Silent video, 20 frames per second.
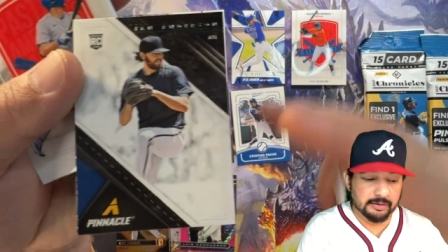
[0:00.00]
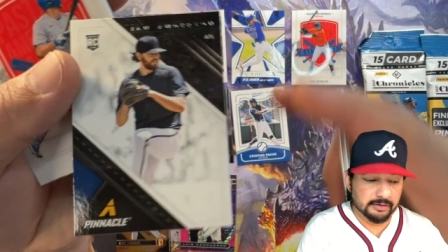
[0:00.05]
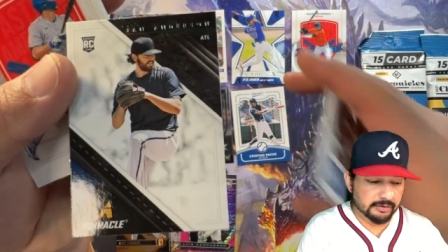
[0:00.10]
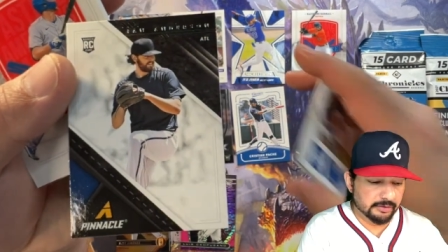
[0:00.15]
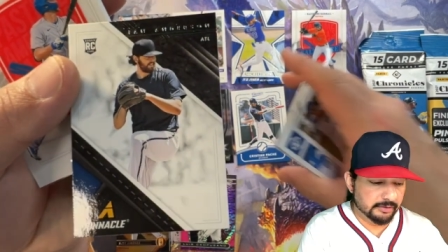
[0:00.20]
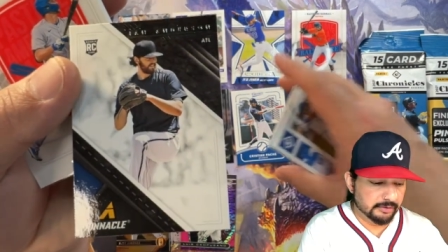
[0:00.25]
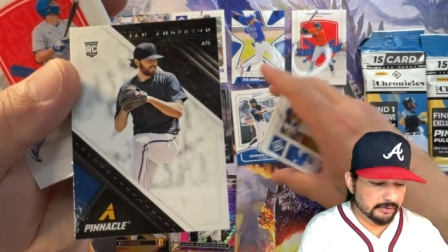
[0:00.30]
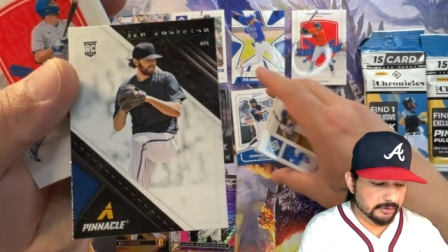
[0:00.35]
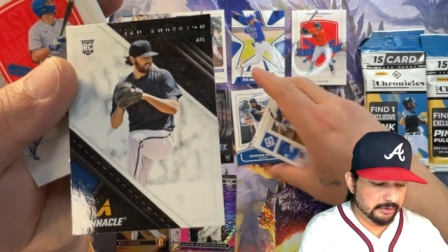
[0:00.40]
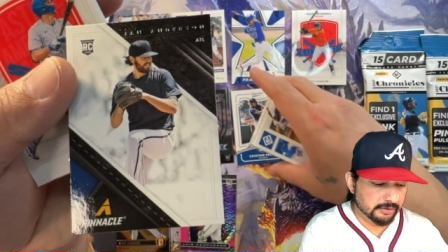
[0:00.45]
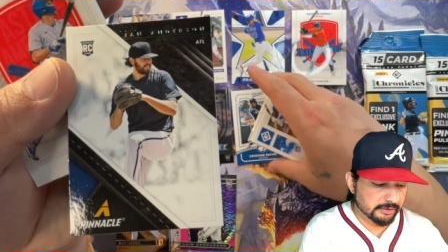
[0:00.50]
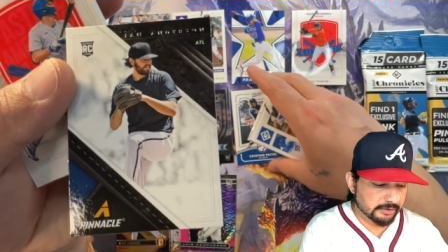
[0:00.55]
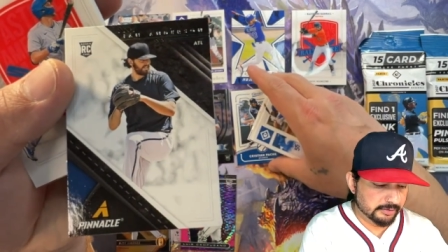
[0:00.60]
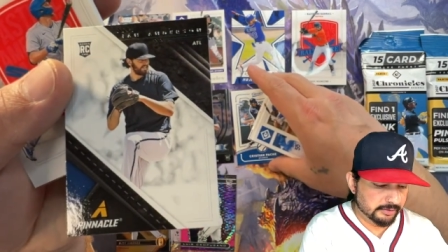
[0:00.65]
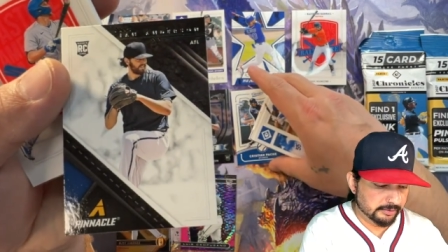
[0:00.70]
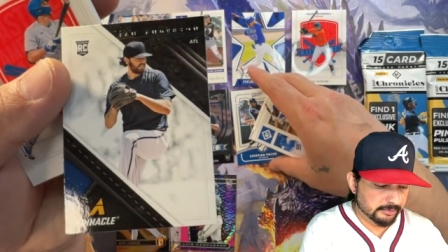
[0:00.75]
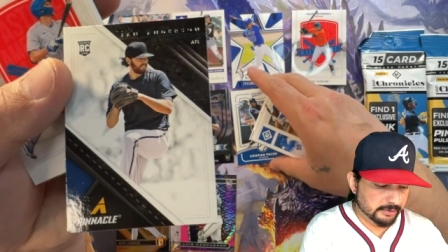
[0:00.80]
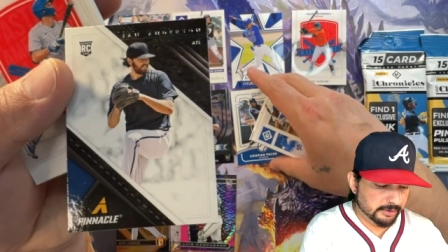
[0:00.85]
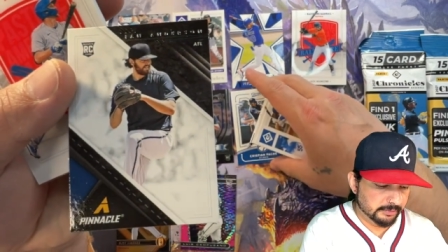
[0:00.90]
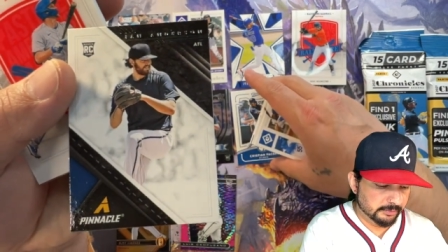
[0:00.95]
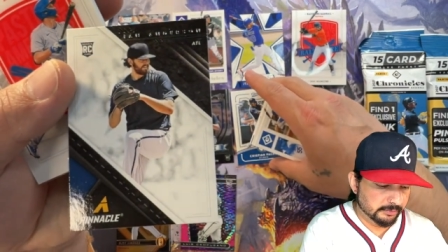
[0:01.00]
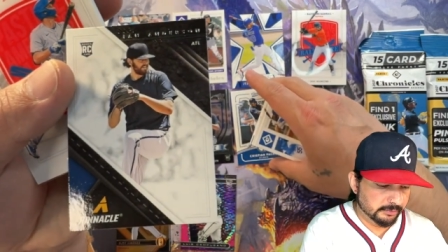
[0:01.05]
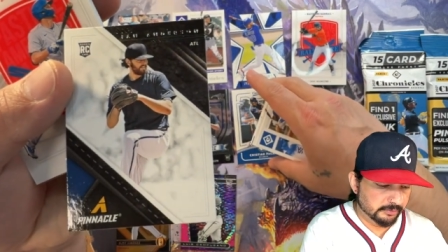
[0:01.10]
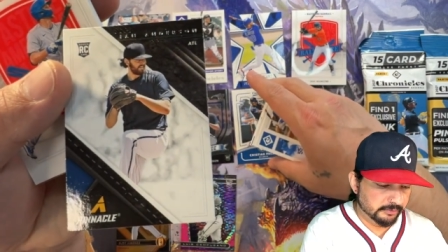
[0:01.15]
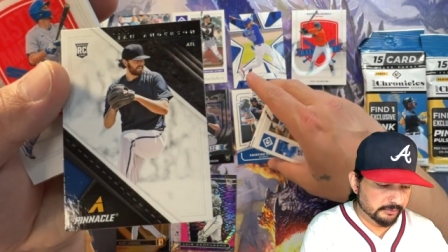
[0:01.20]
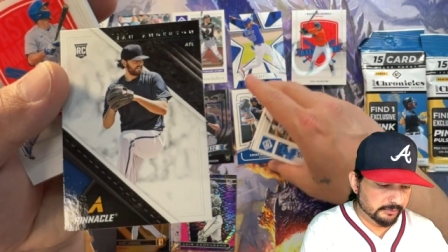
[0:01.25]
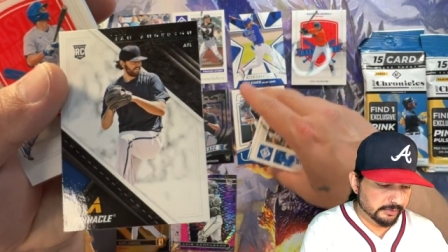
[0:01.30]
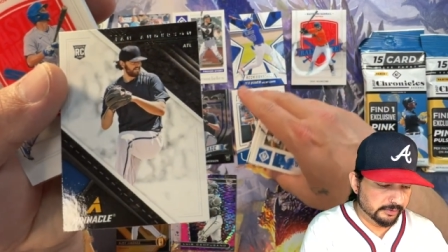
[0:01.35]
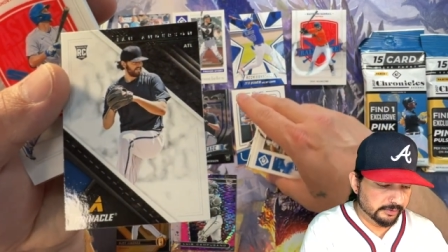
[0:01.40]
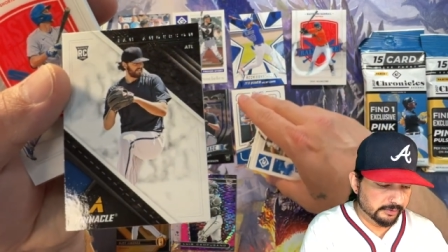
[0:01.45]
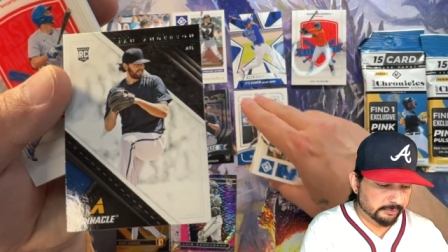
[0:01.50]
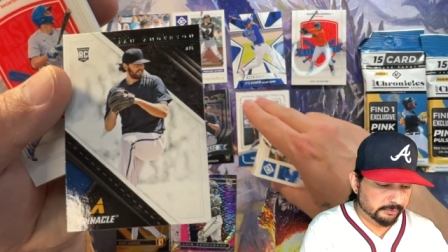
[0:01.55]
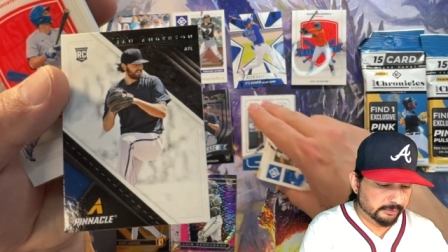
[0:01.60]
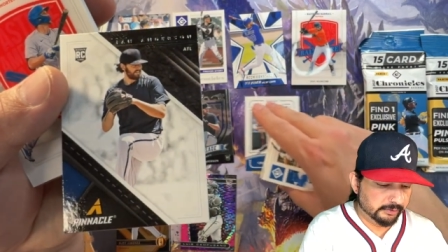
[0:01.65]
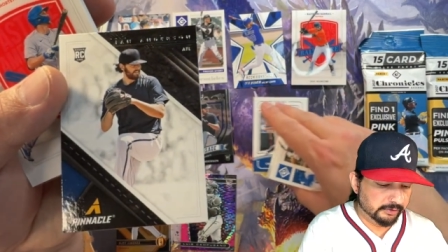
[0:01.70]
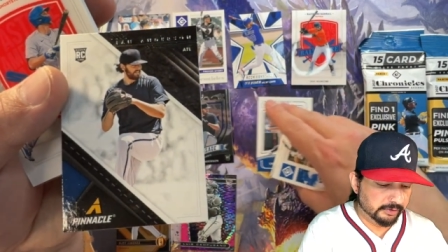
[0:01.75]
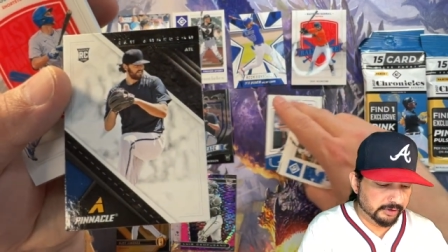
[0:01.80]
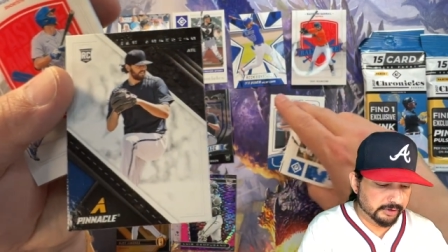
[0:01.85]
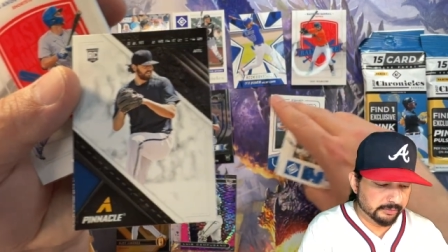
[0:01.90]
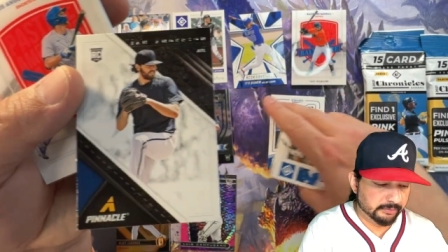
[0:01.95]
cool. I'm going to move
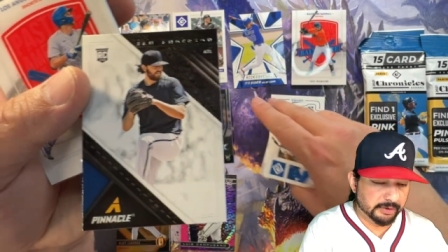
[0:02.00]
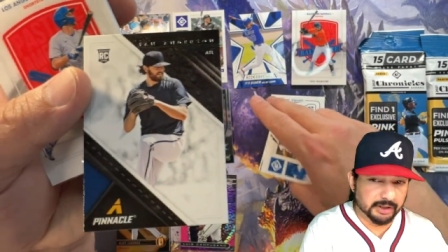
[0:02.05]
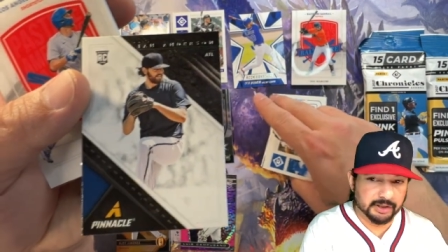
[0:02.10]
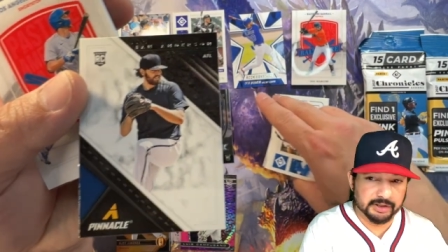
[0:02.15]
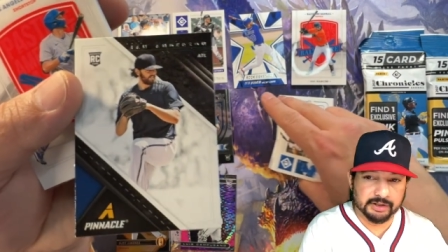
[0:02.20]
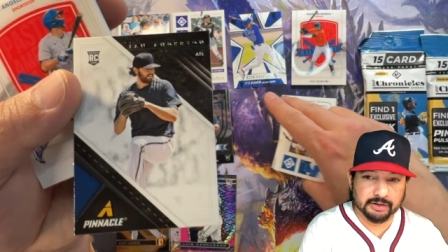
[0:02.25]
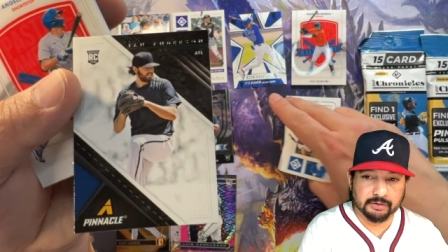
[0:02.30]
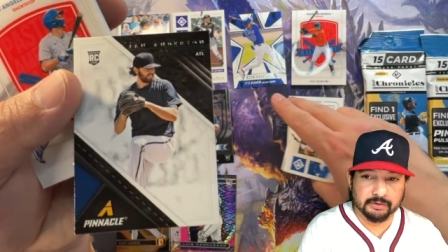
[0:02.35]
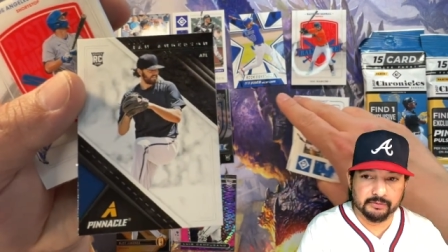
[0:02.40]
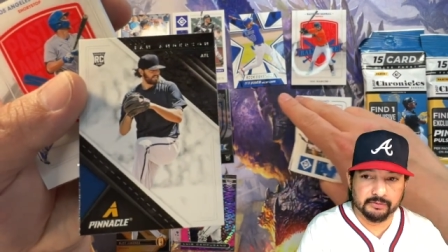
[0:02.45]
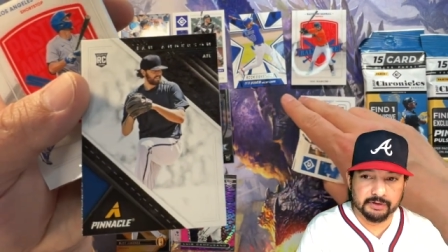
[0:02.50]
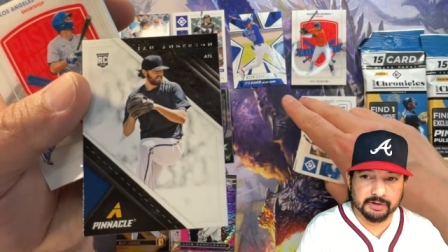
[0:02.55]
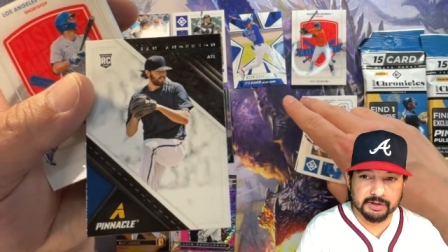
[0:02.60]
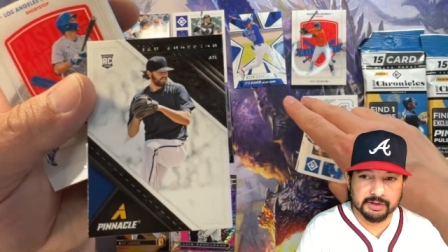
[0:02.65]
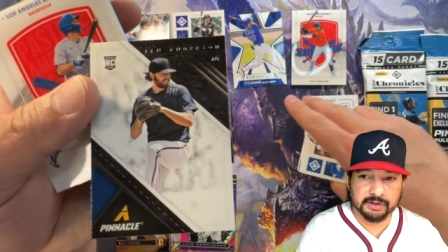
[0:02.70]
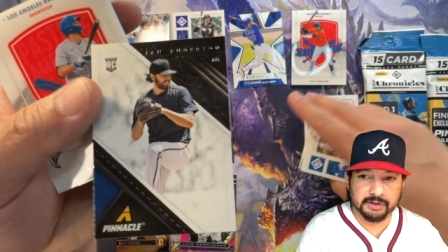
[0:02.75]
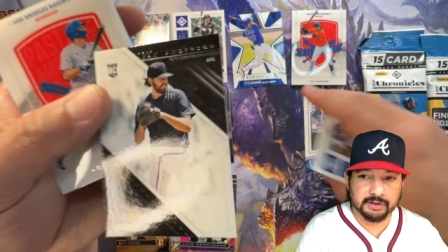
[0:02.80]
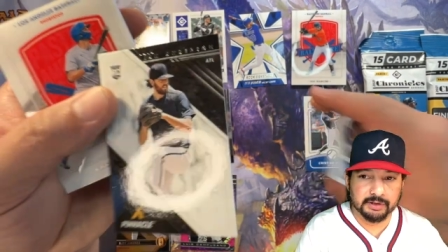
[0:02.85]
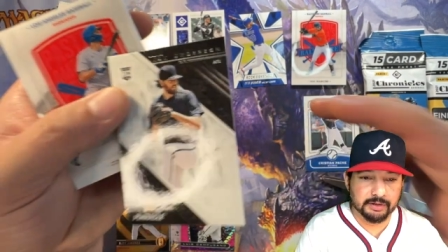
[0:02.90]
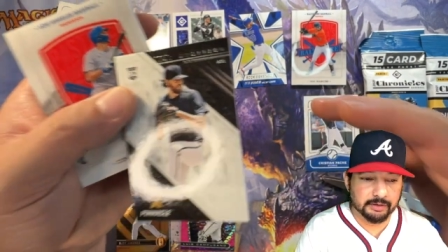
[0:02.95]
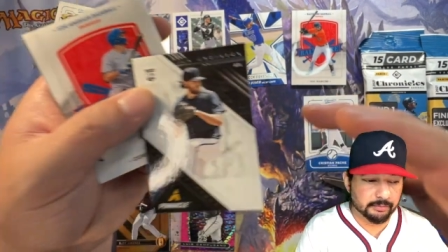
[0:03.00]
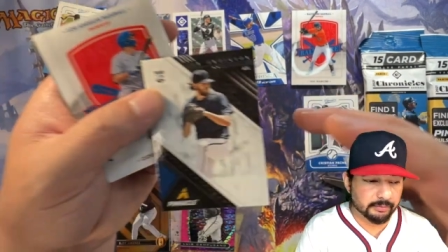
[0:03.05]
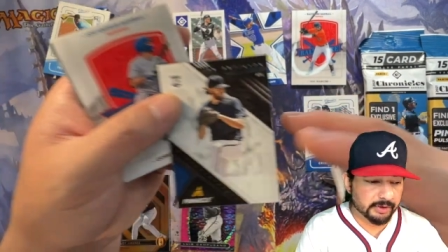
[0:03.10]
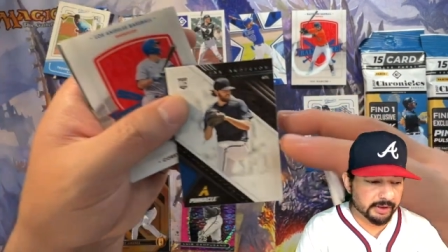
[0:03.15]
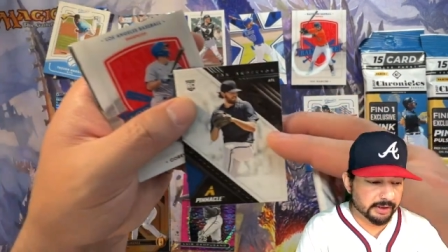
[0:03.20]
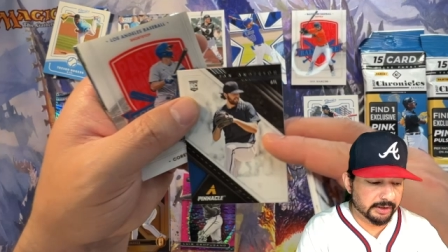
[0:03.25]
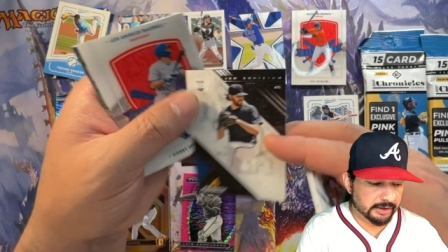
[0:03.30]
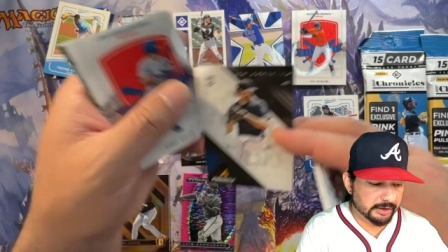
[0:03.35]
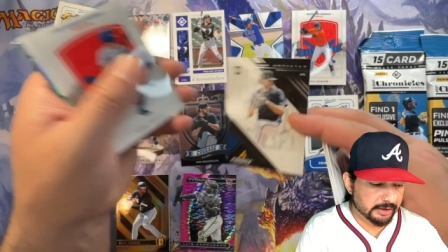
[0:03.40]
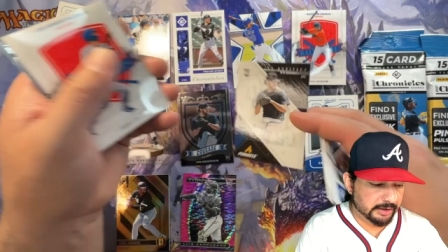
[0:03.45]
Cristian Pache over just a little bit.